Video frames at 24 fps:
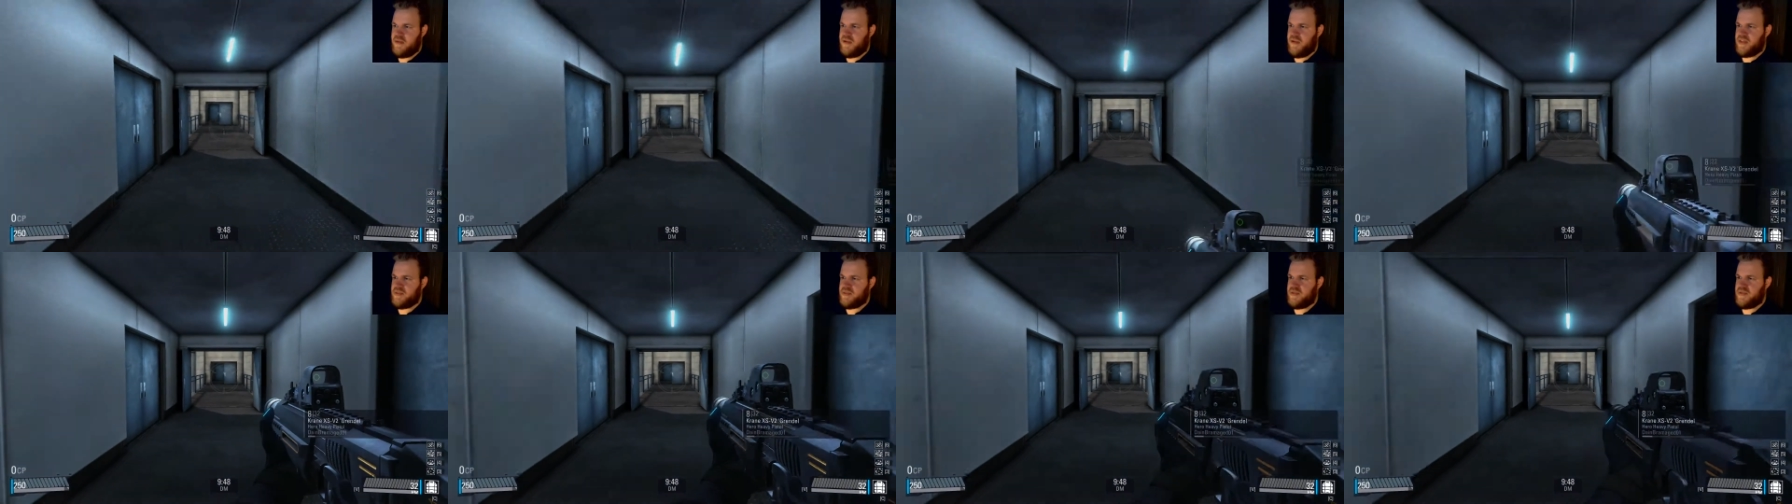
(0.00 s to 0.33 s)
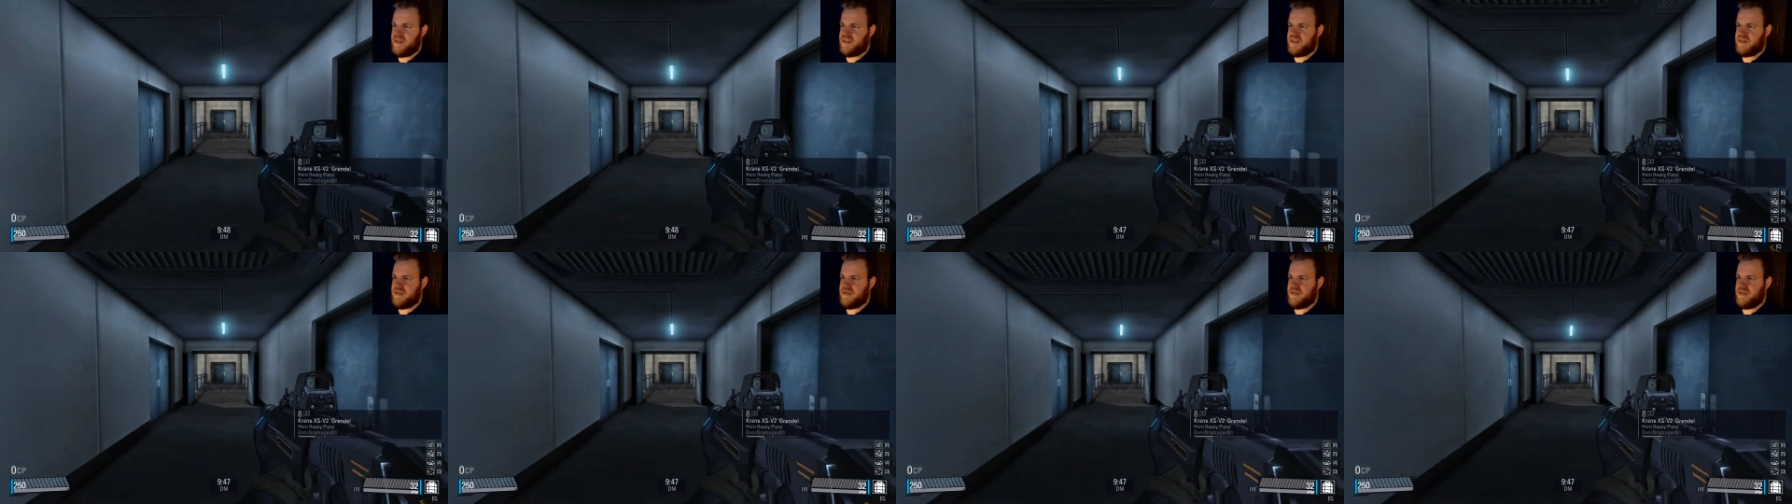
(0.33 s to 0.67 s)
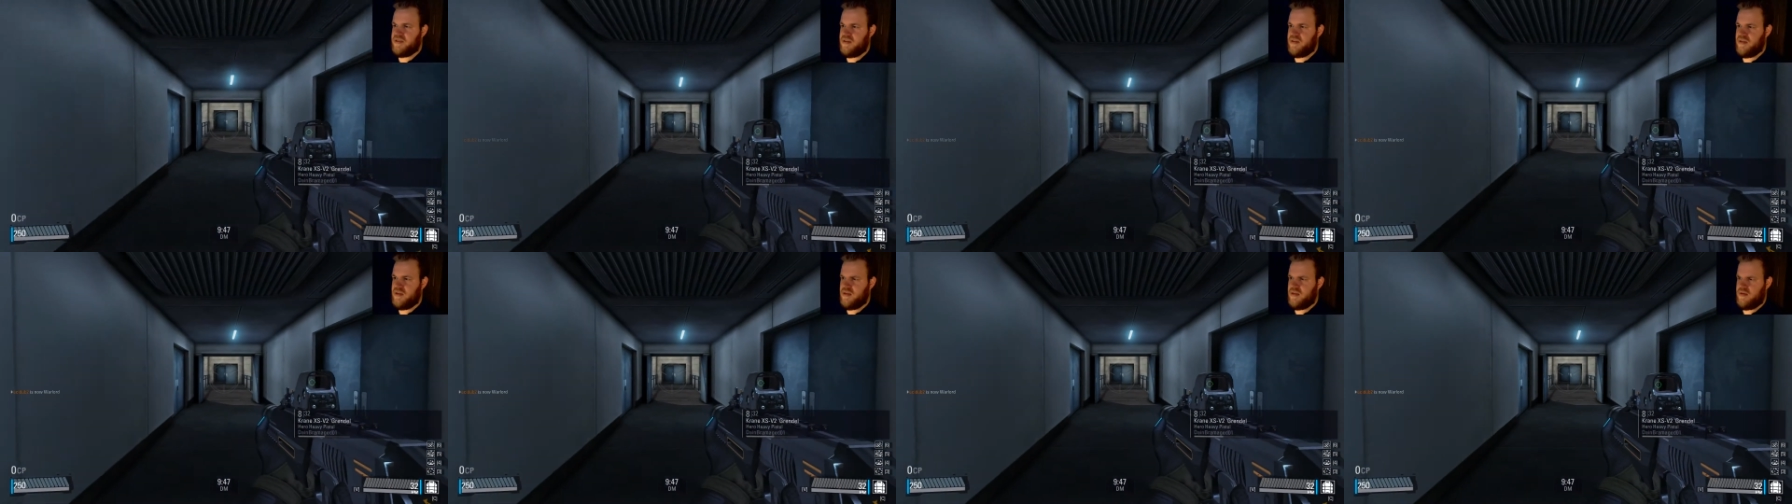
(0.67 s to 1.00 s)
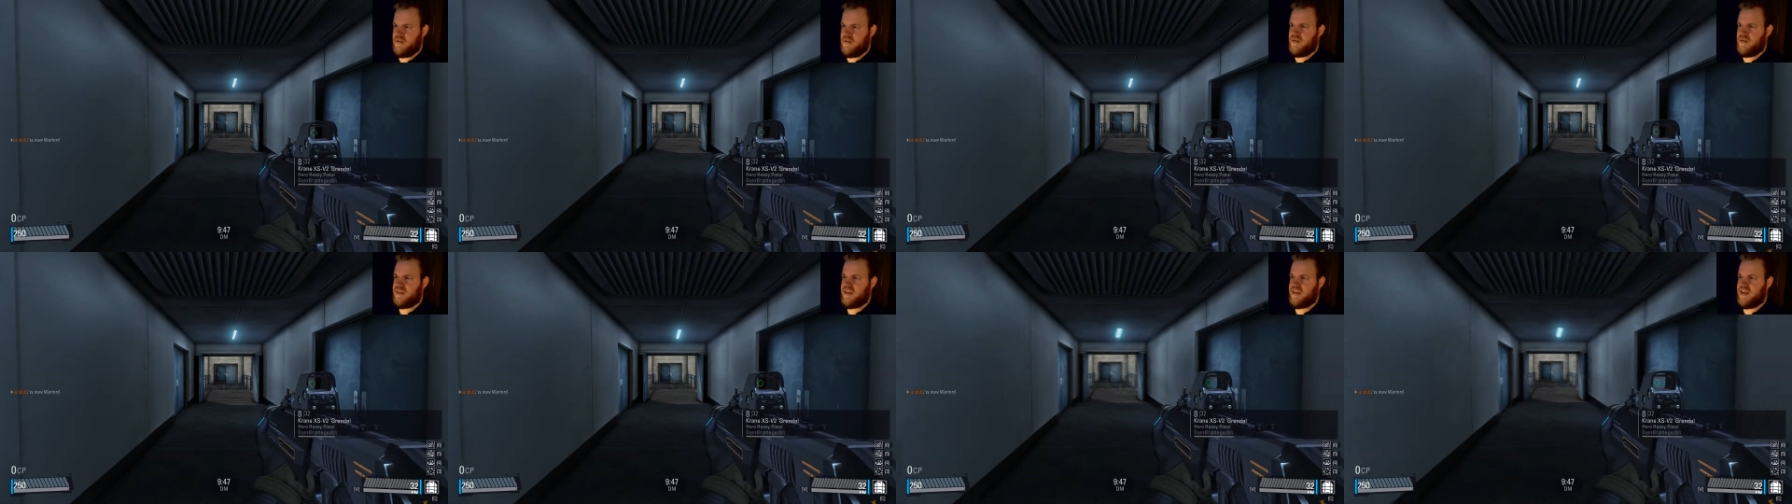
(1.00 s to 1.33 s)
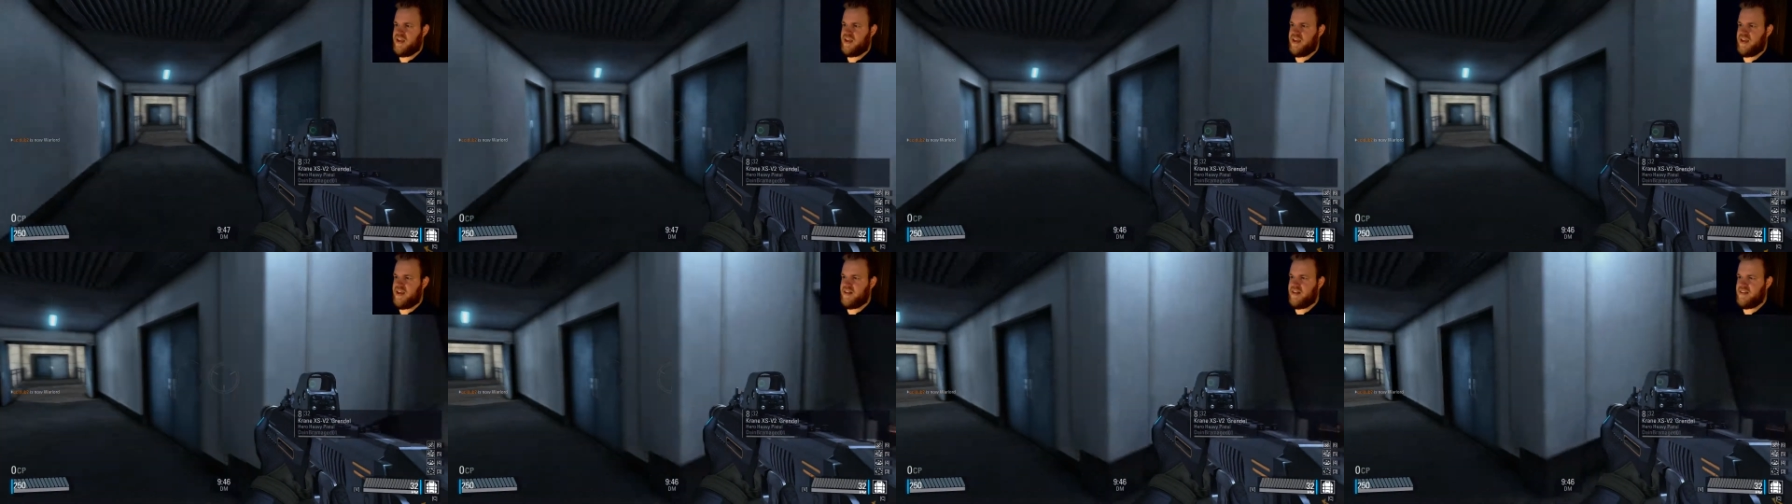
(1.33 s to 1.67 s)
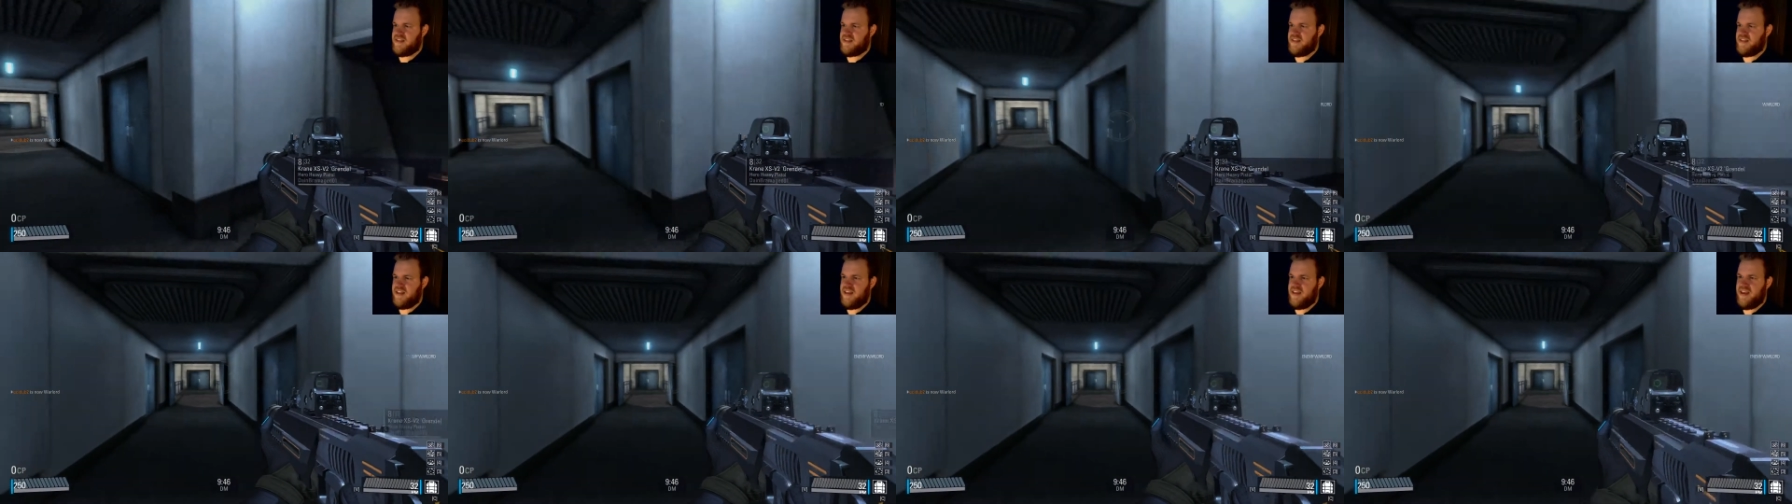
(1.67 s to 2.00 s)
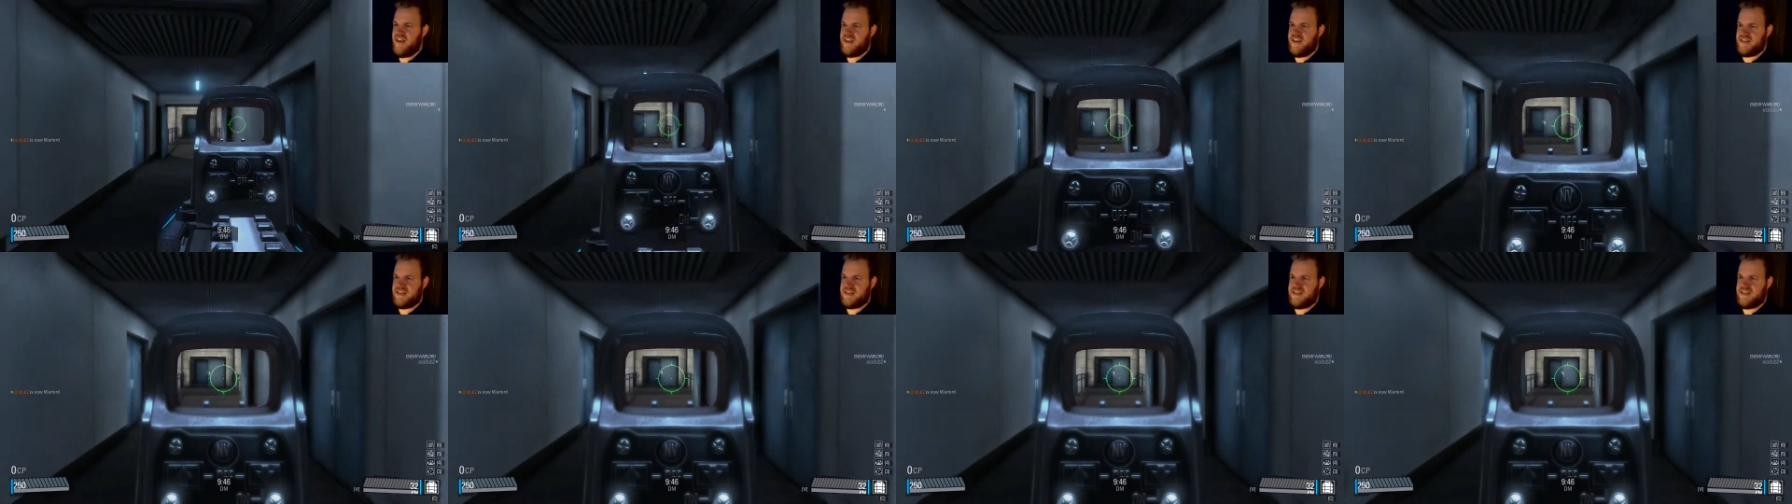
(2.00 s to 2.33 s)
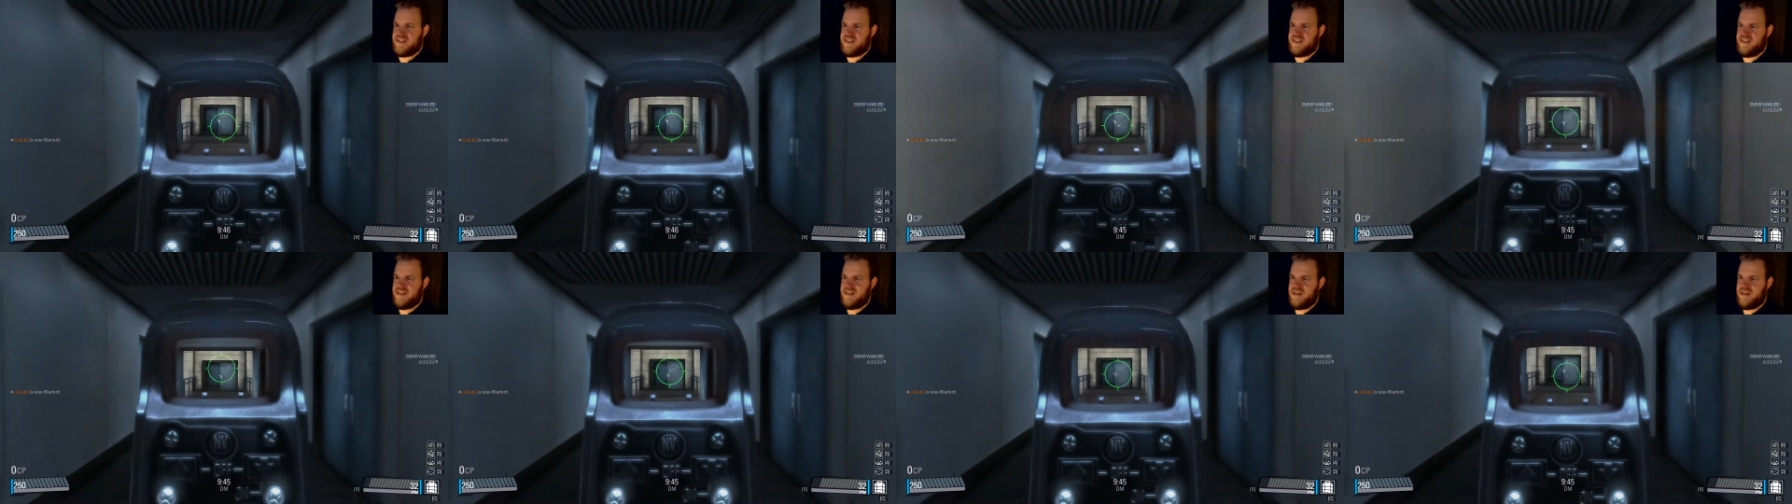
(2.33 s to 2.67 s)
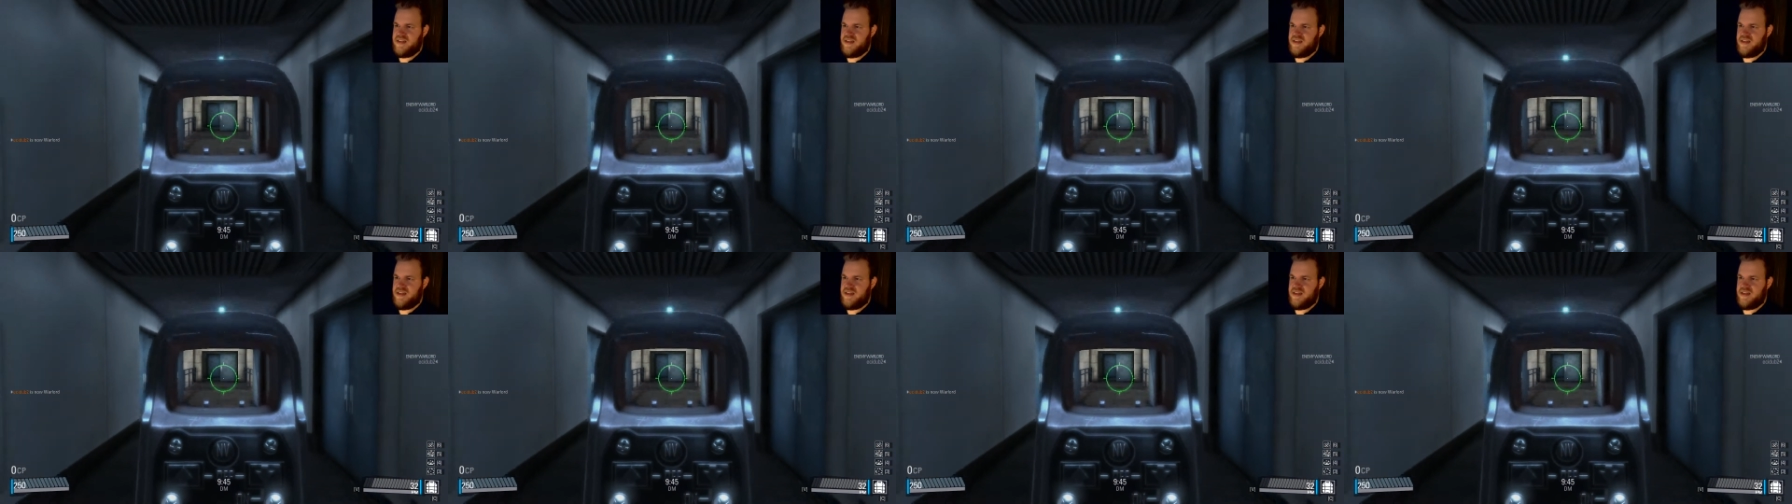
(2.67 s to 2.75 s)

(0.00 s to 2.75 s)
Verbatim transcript: How about his pistol? What the hell is this?